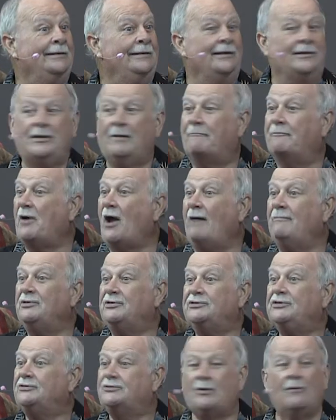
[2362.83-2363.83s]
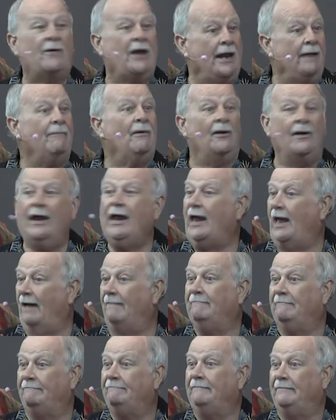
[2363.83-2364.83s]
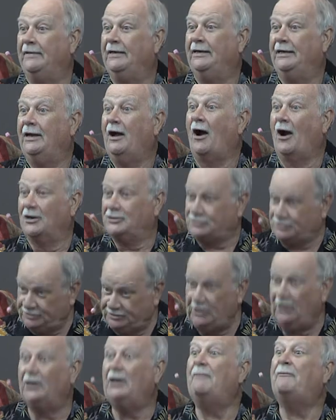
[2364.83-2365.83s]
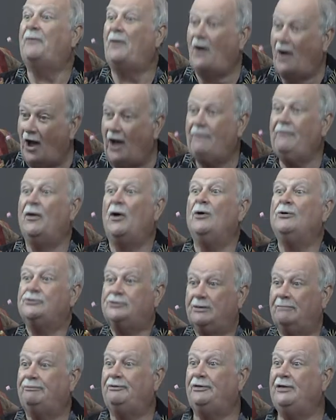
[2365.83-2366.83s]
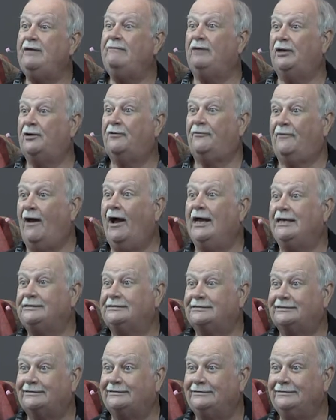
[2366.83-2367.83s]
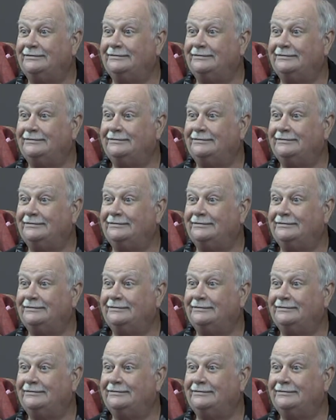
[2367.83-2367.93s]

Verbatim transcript: The promises of Abraham are still upon those that believe in Christ.